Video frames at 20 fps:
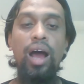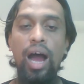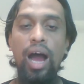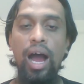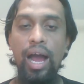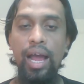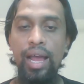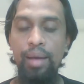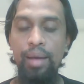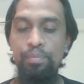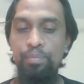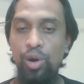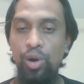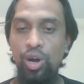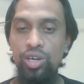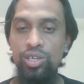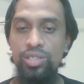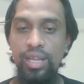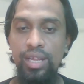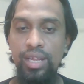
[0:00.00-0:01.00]
I have
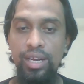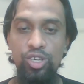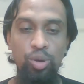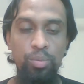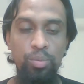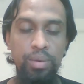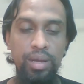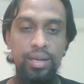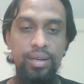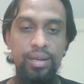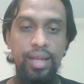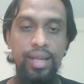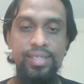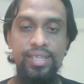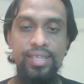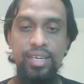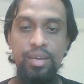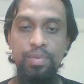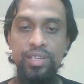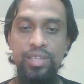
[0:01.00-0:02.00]
bought the domain
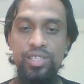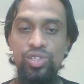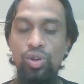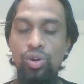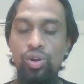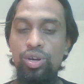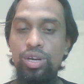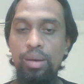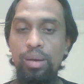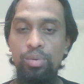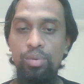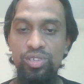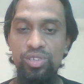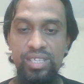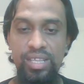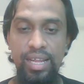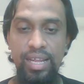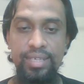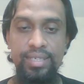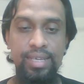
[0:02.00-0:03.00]
https colon double
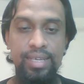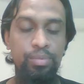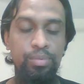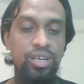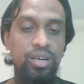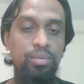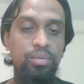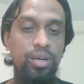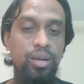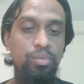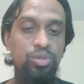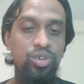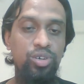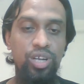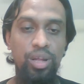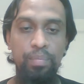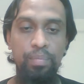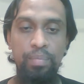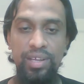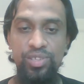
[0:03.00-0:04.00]
slash www
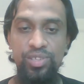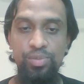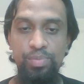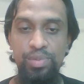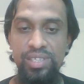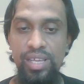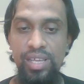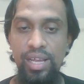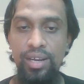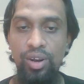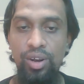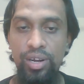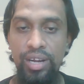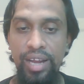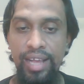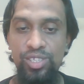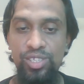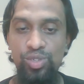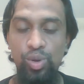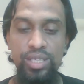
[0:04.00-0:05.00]
dot m s u d b c l dot
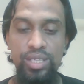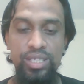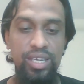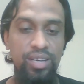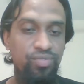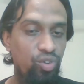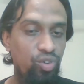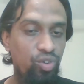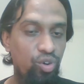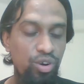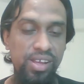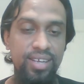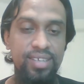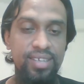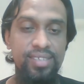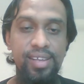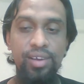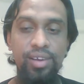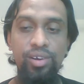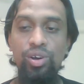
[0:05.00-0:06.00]
x y z four years
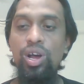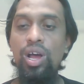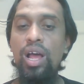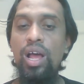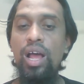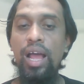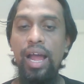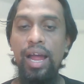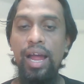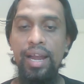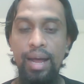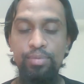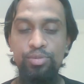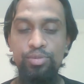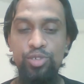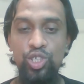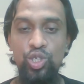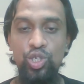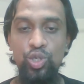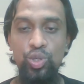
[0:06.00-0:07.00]
ago, and up
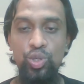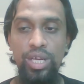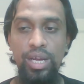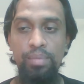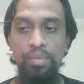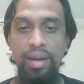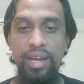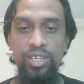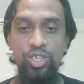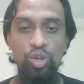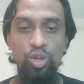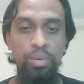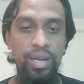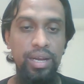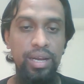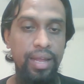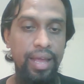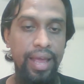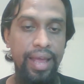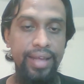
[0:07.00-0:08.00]
to today my
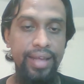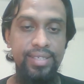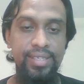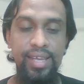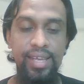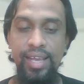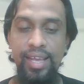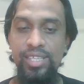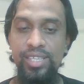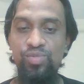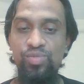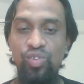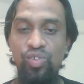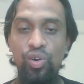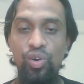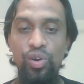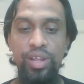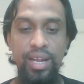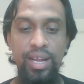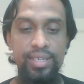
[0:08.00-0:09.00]
domain age is
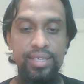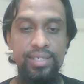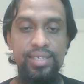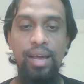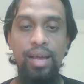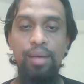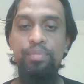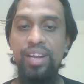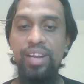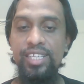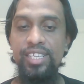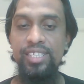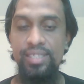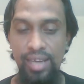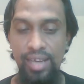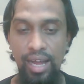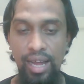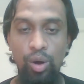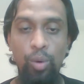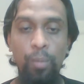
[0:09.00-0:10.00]
four years some days
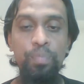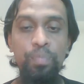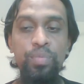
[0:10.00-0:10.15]
now.